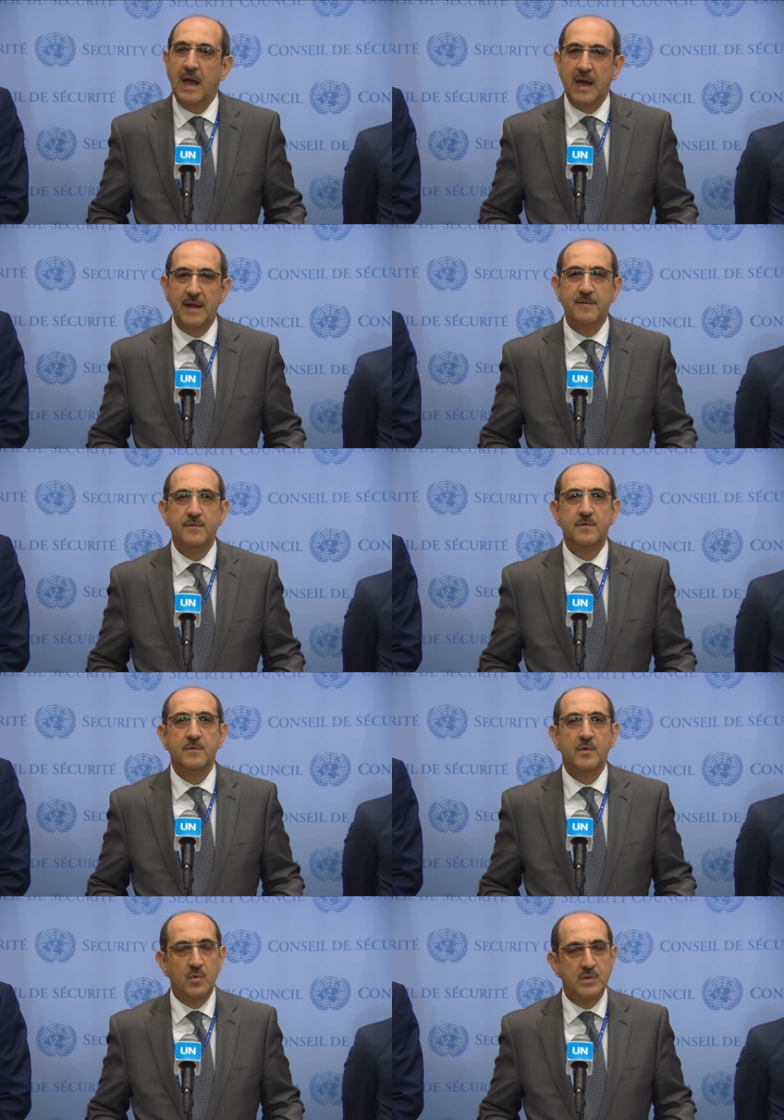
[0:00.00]
and
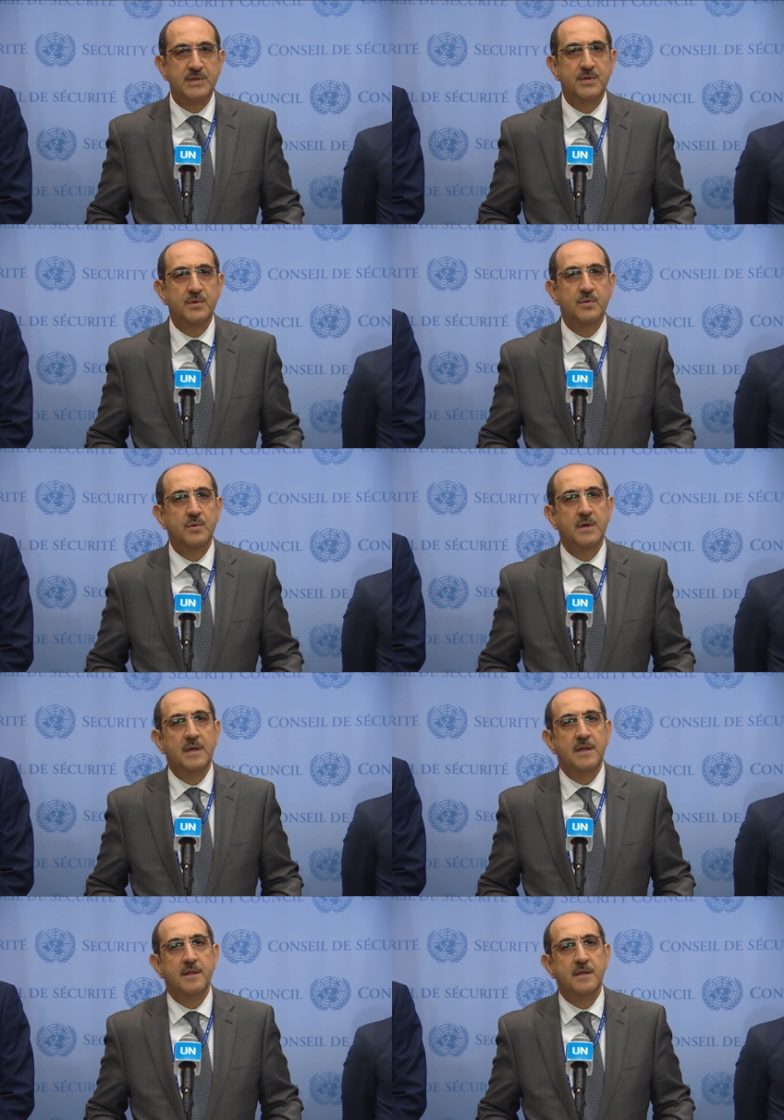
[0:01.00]
also
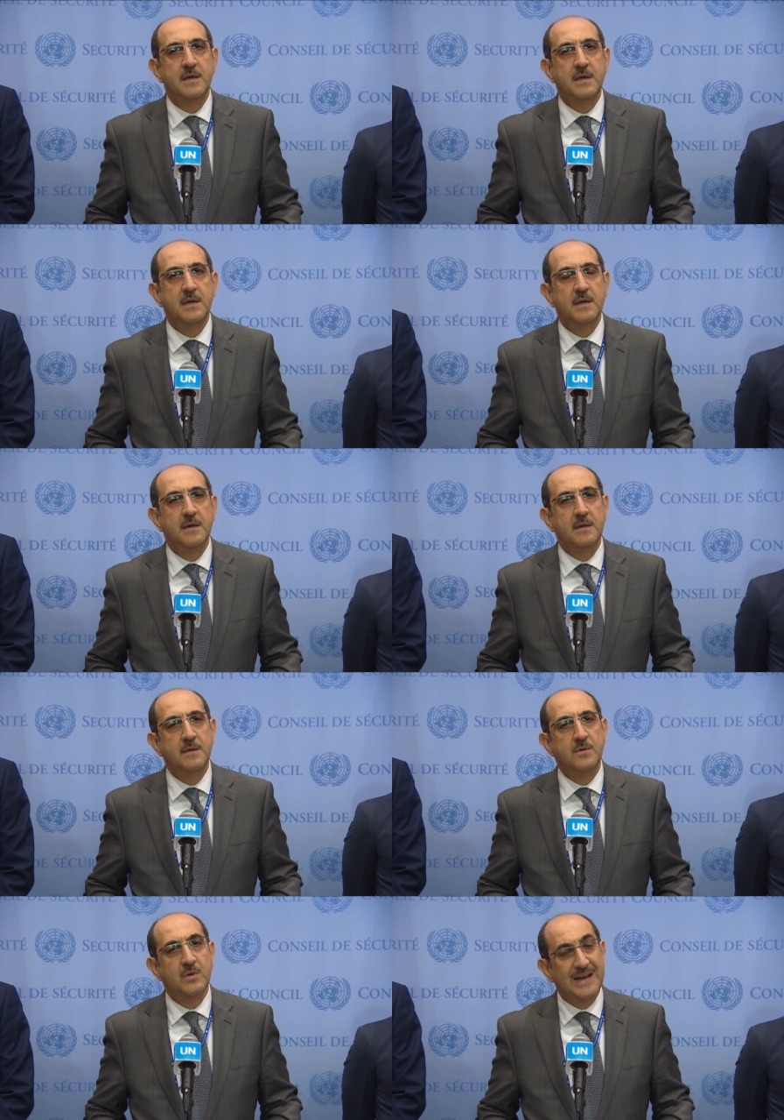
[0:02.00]
the
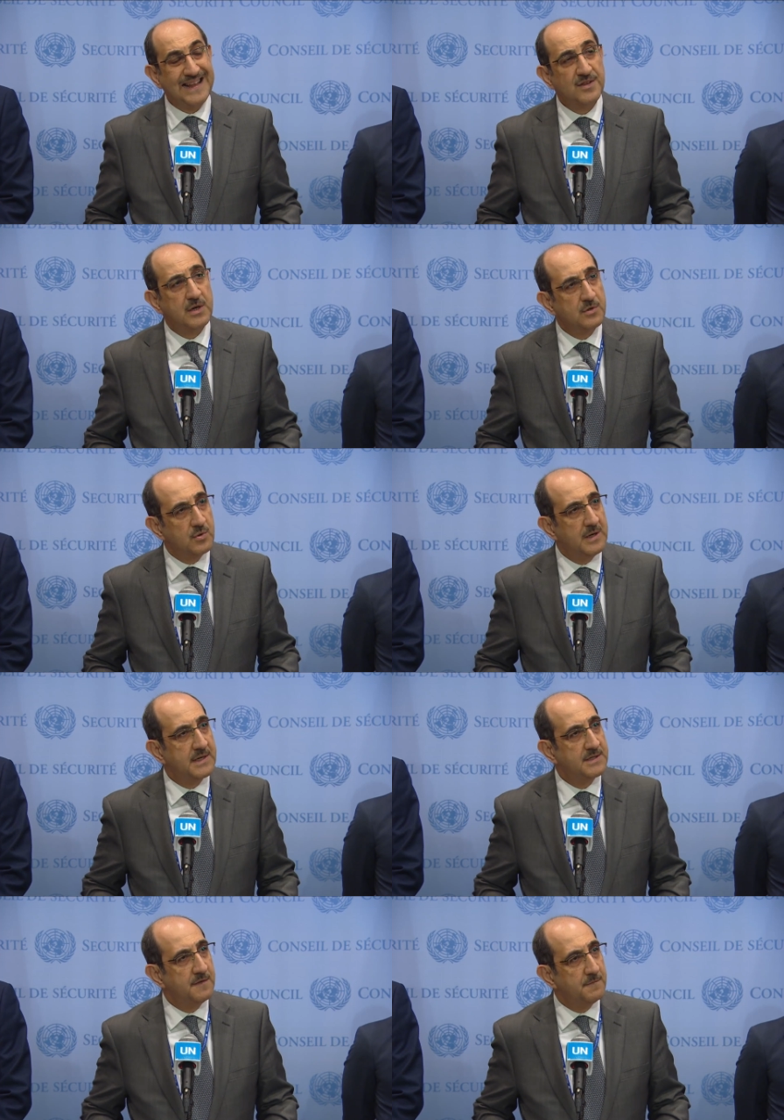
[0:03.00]
unilateral
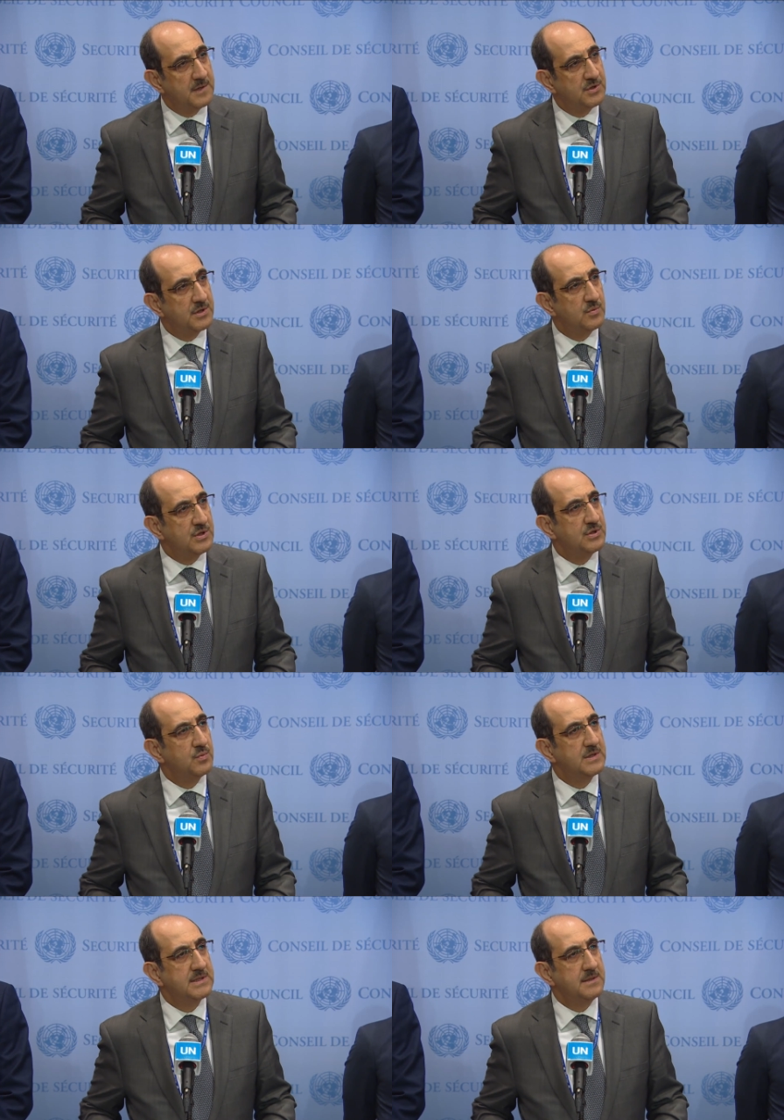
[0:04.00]
coercive measure which
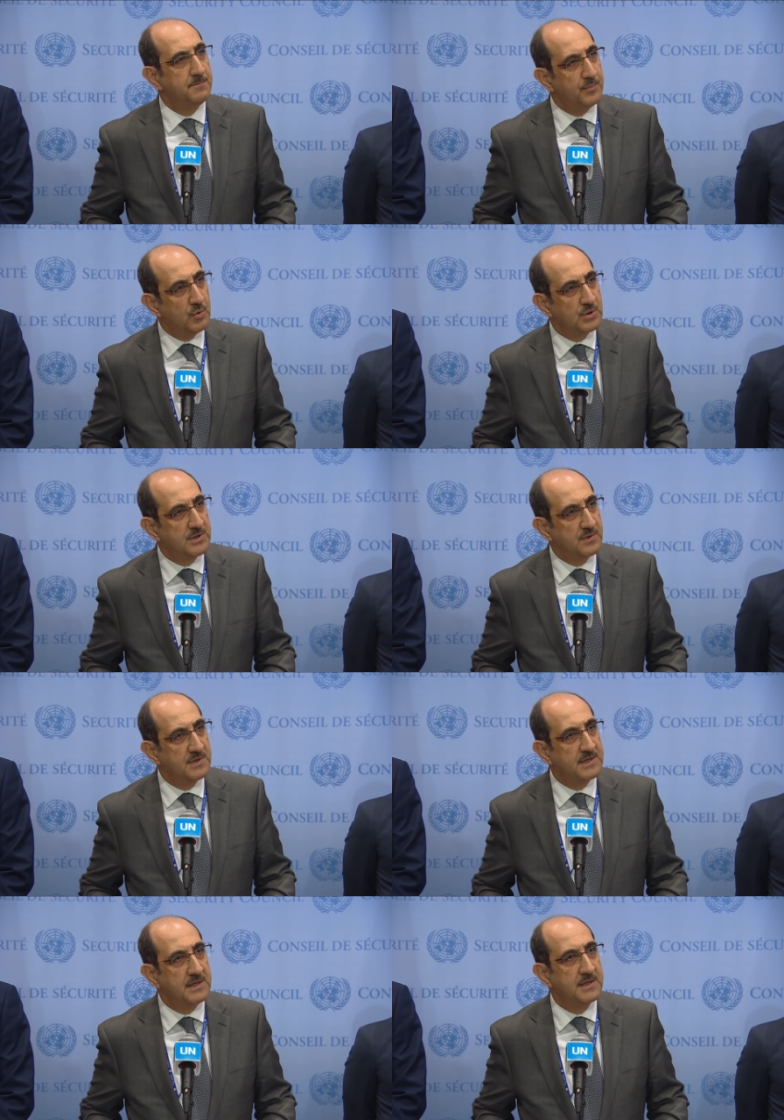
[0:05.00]
was imposed on
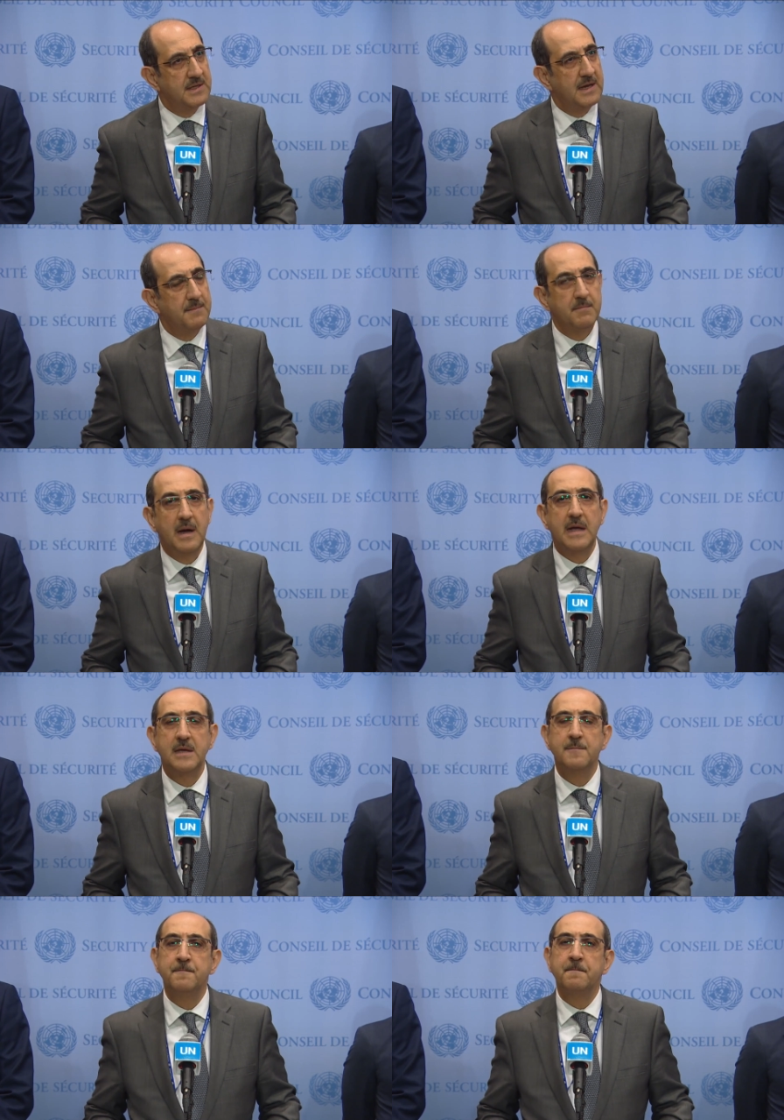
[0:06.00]
Syria
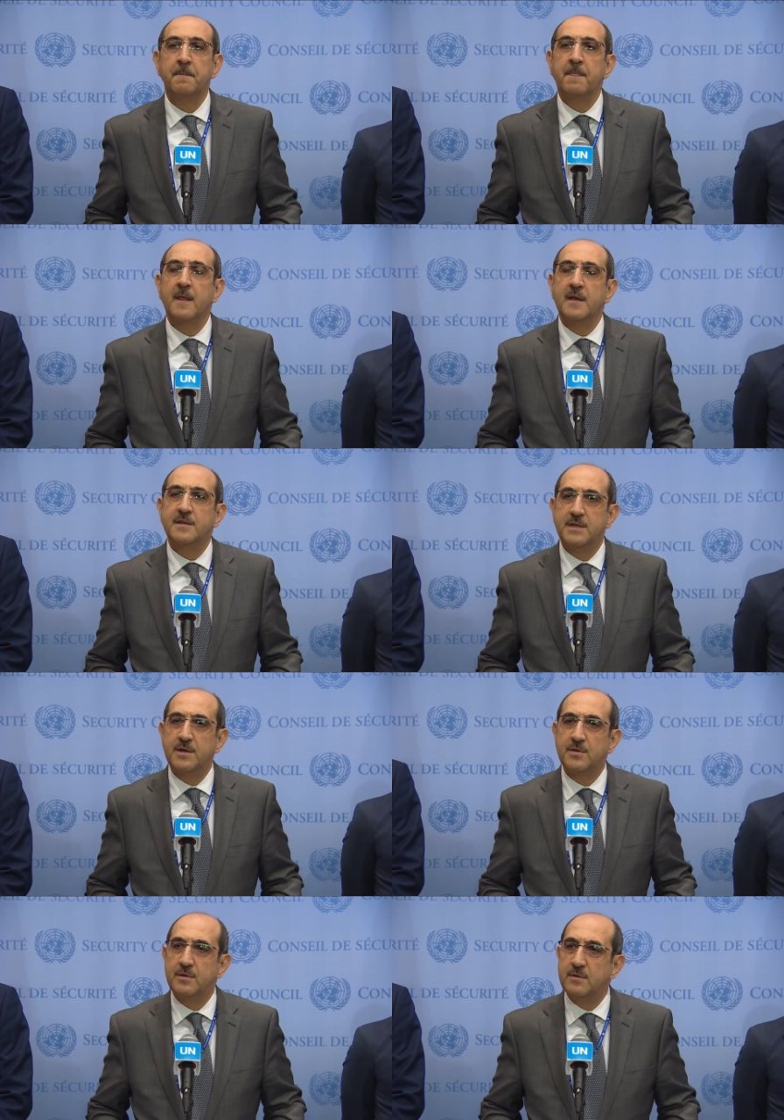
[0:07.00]
by
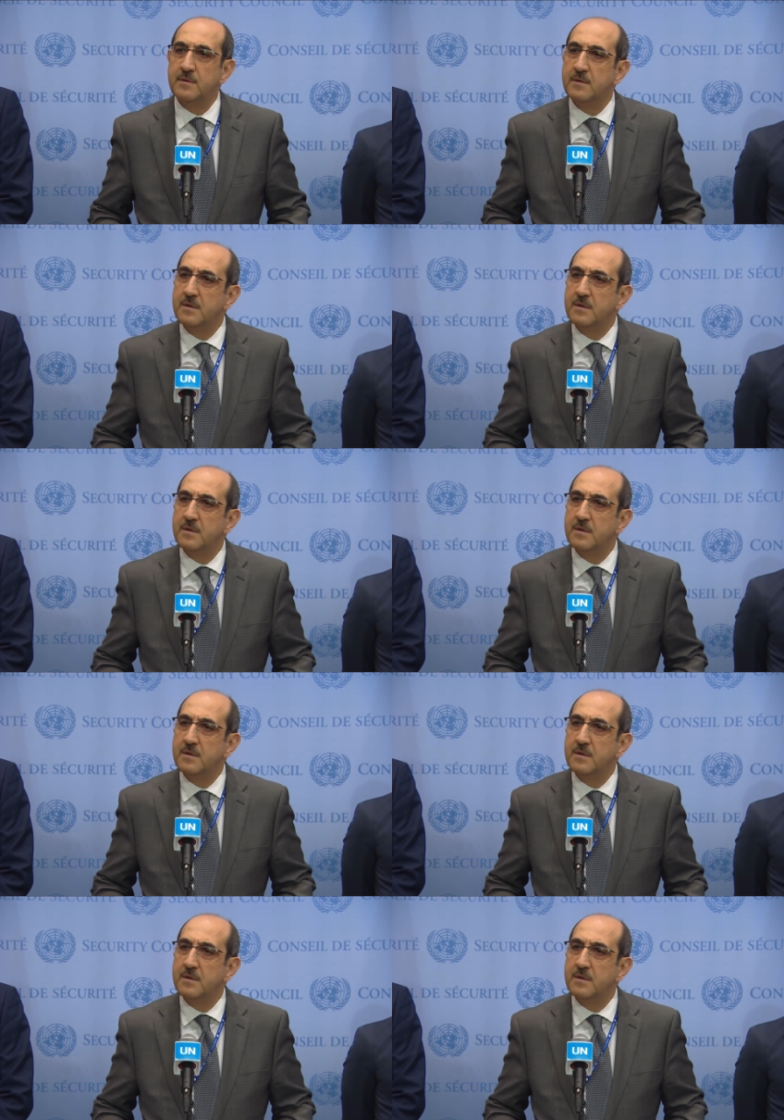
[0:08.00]
certain